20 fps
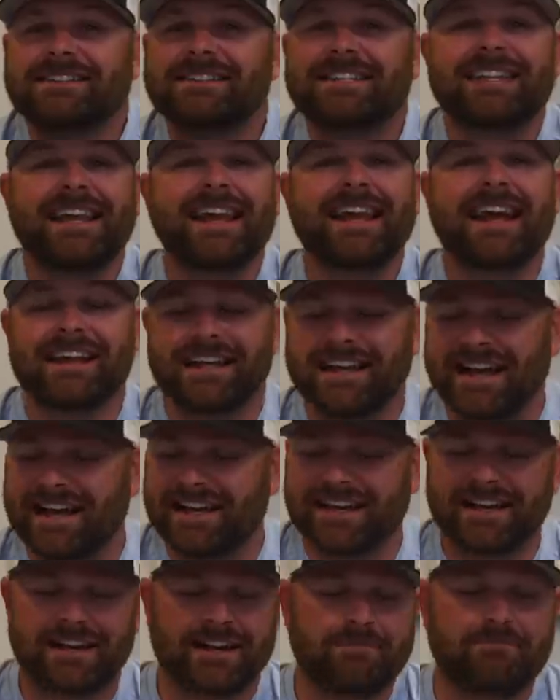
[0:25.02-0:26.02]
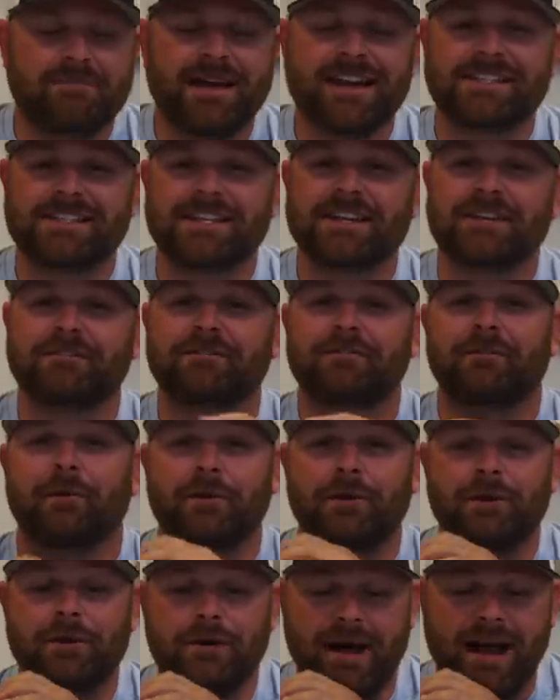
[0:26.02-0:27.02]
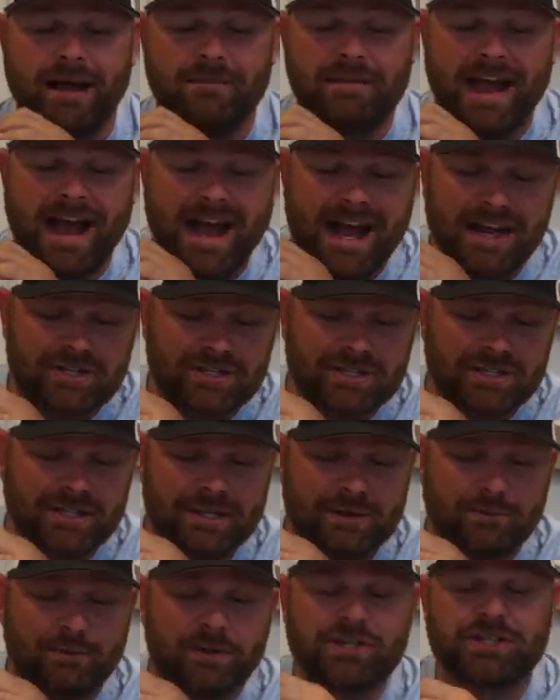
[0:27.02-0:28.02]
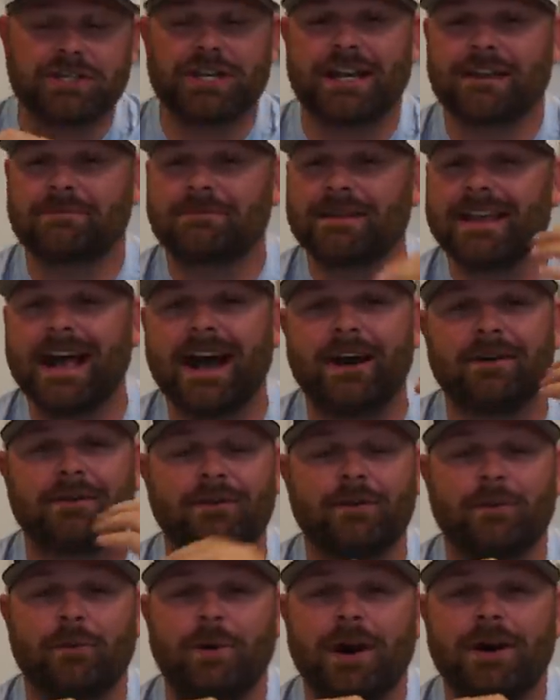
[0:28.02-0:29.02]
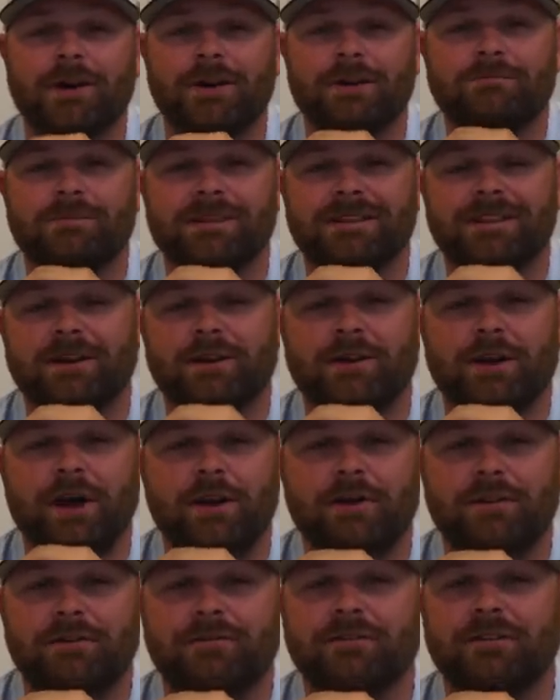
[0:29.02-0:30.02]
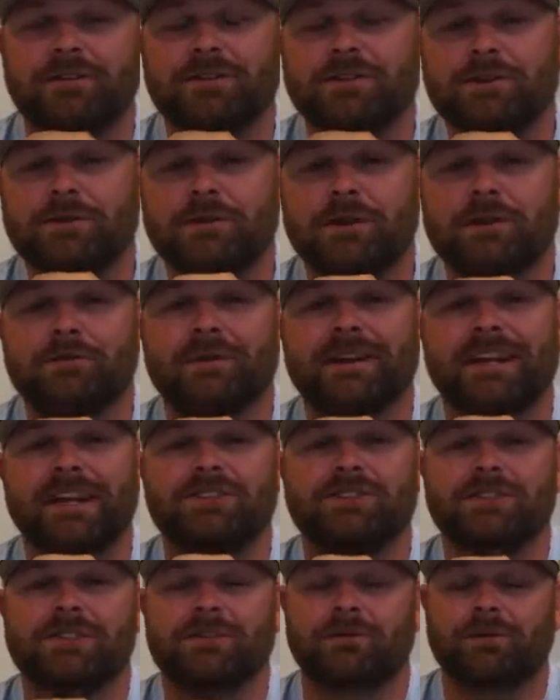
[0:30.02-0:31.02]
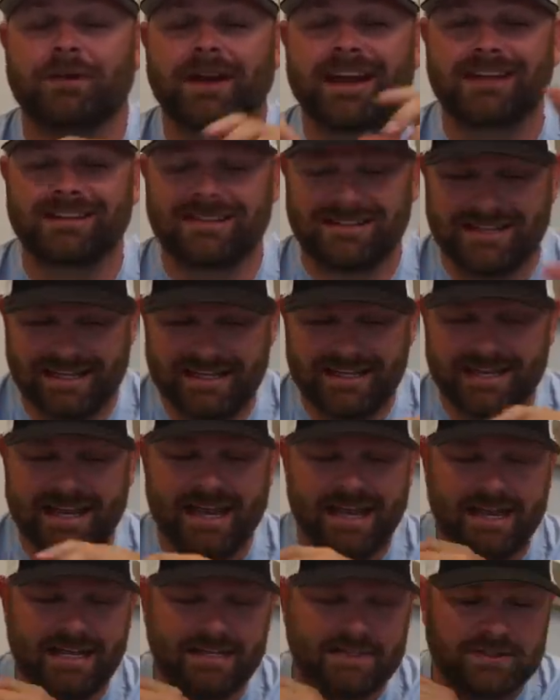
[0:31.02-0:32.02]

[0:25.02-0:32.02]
Today I kind of got a mess here for you. I'm actually wishing I could be out on the water, but they're calling for two to three inches of rain today.